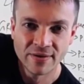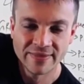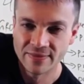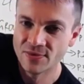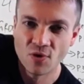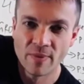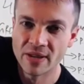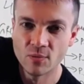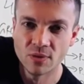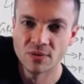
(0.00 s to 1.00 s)
right, that
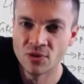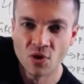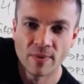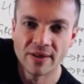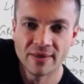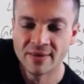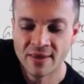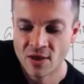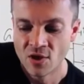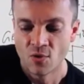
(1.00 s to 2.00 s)
nobody,
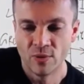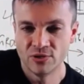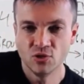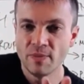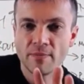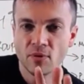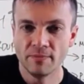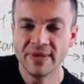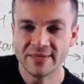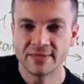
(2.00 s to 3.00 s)
when two
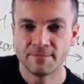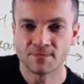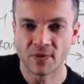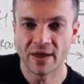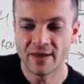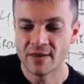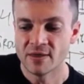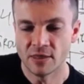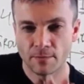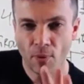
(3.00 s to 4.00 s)
people meet,
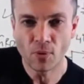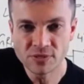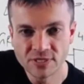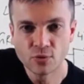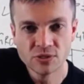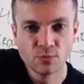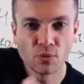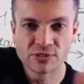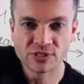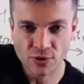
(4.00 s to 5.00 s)
okay, the person who is
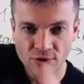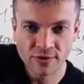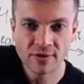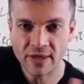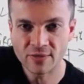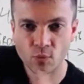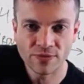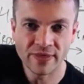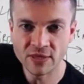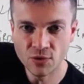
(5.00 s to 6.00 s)
more certain at
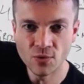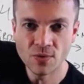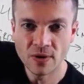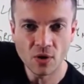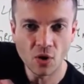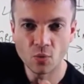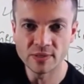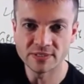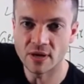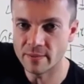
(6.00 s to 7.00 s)
what they do
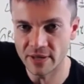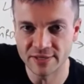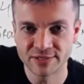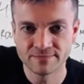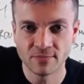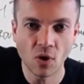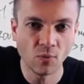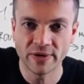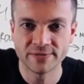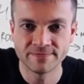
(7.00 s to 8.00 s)
always dominates,
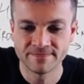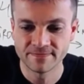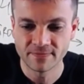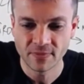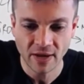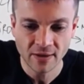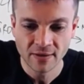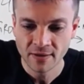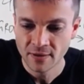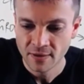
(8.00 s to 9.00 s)
always,
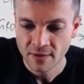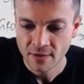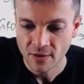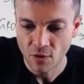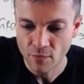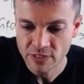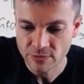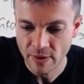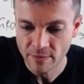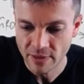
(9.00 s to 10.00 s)
okay?
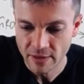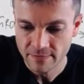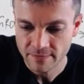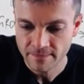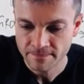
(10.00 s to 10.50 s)
Always remember that.